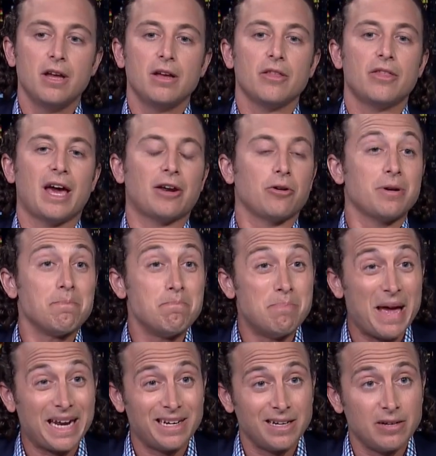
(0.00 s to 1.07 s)
that are
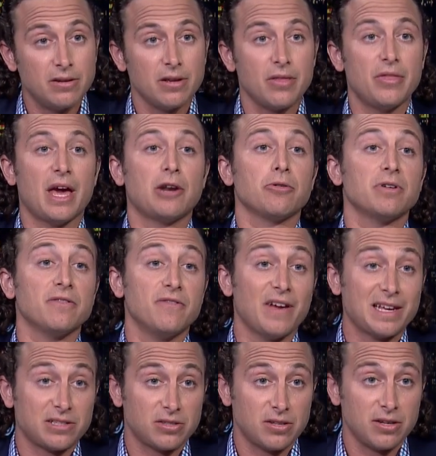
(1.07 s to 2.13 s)
embedded, that are
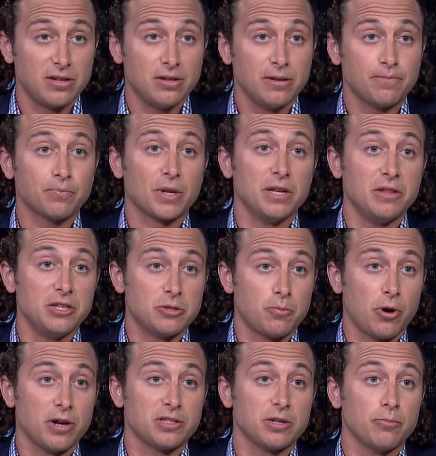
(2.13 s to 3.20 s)
invested in these
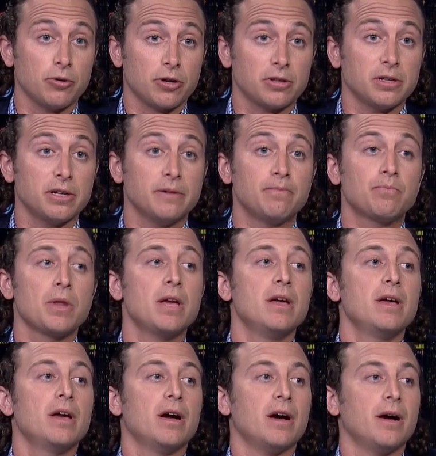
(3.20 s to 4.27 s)
parts of Brooklyn,
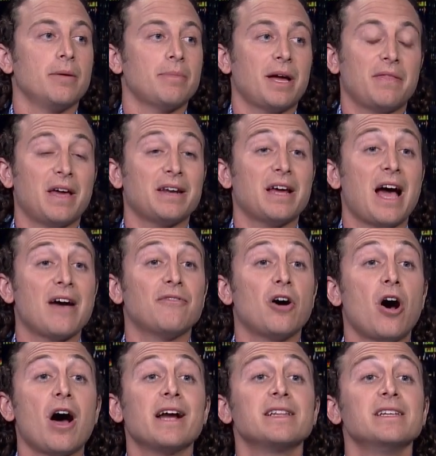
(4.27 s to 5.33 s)
and that have
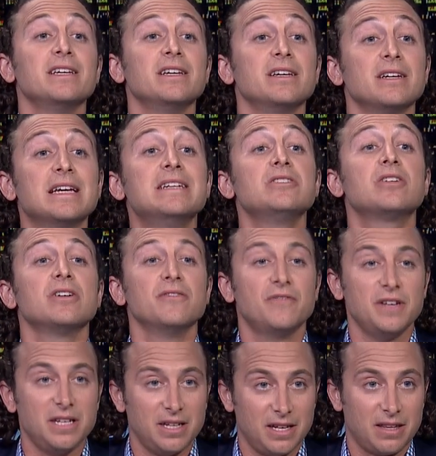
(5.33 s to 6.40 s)
highly
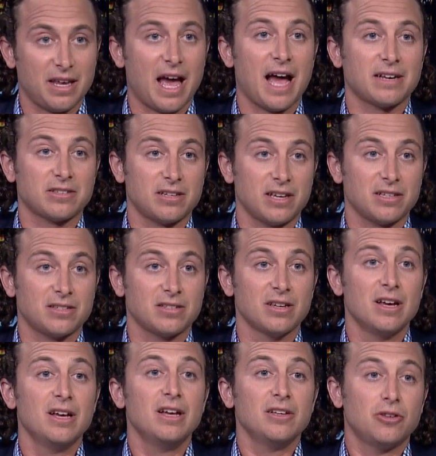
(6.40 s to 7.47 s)
inconvenient access
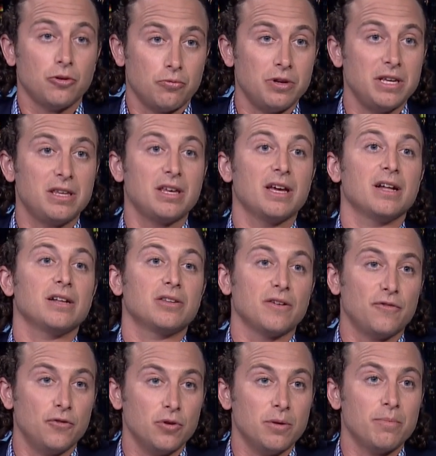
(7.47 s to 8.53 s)
to retail, to
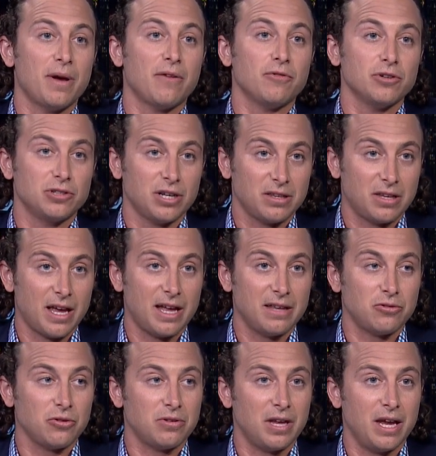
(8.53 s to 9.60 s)
food and beverage, and to
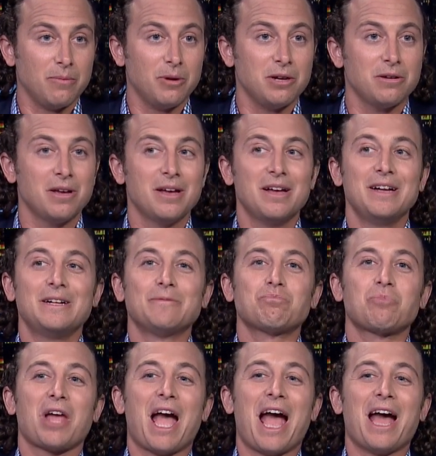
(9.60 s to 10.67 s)
entertainment.
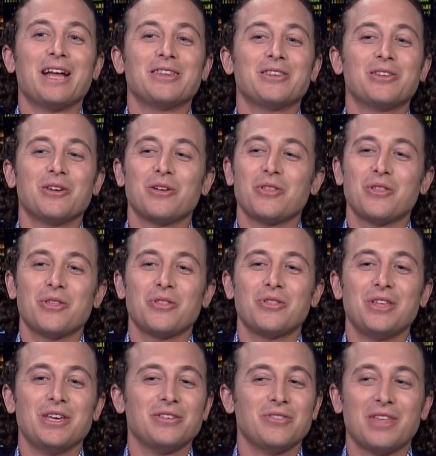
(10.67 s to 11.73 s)
And
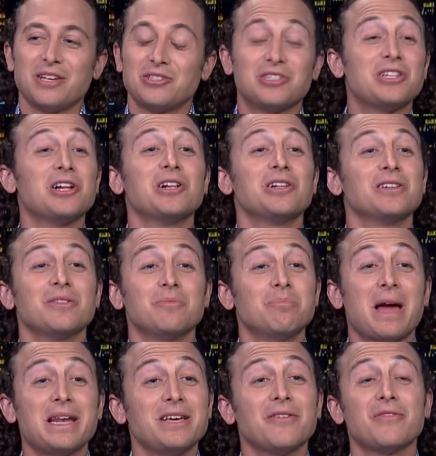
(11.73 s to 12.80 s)

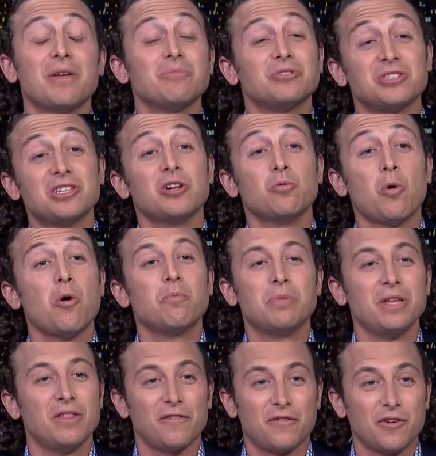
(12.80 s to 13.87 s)
many of them still won't
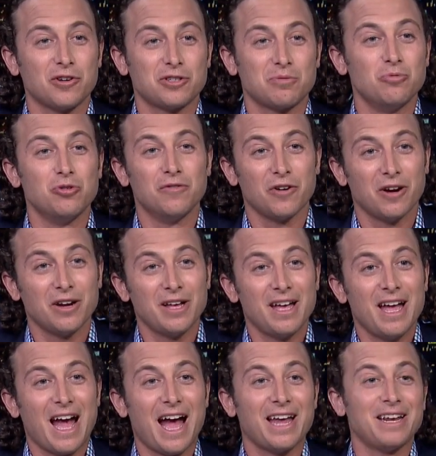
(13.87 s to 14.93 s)
be the first mover
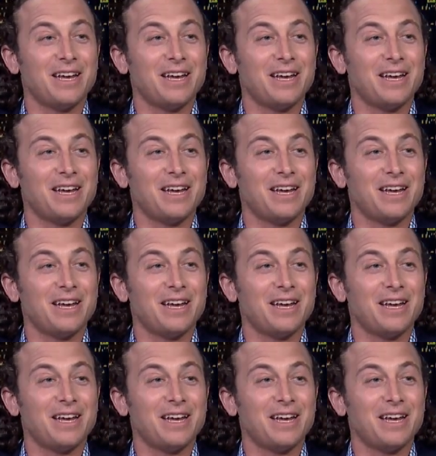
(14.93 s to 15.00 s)
at